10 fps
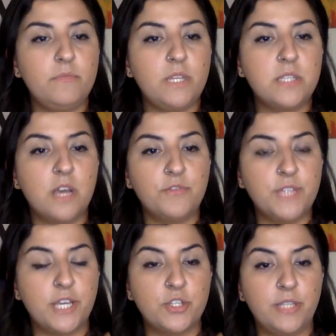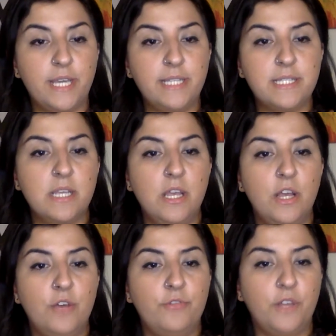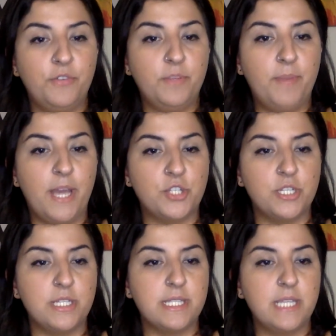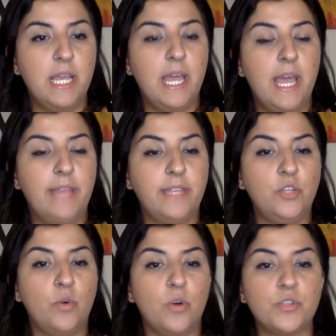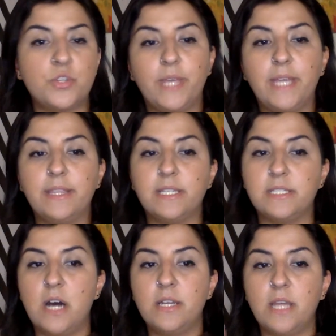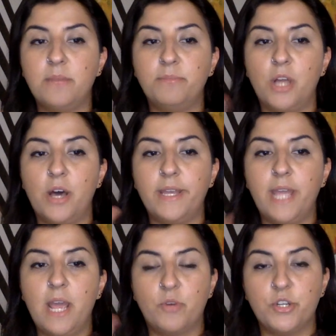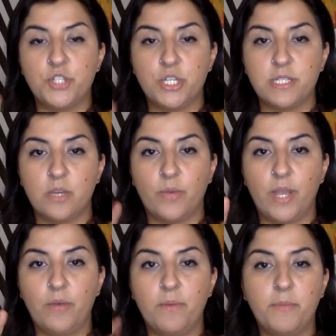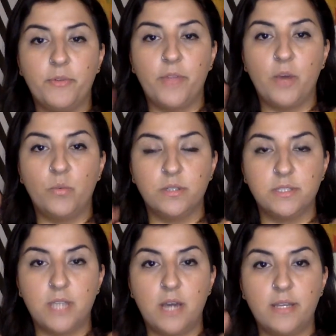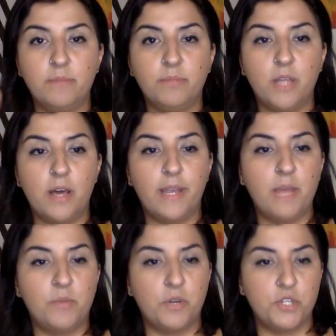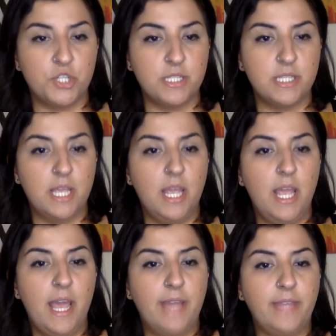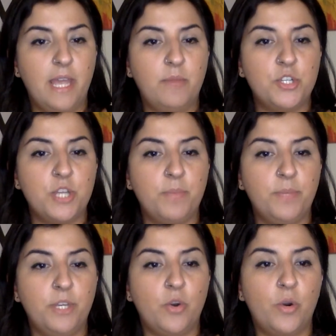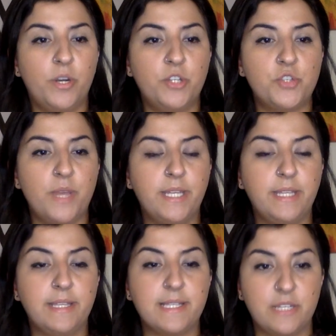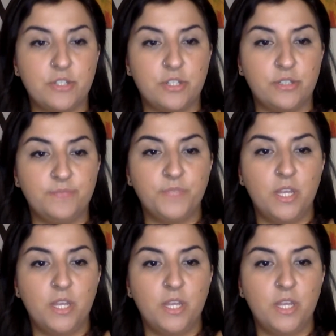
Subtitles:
Soft exudates, fluffy patches, and then you also get the dot and blot hemorrhages, okay? Remember that word, dot and blot hemorrhages. And the hemorrhage appear orange-red in the center,